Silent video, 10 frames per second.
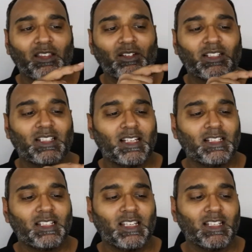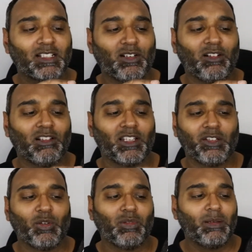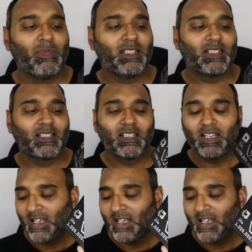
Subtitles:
The scent is called No Limits,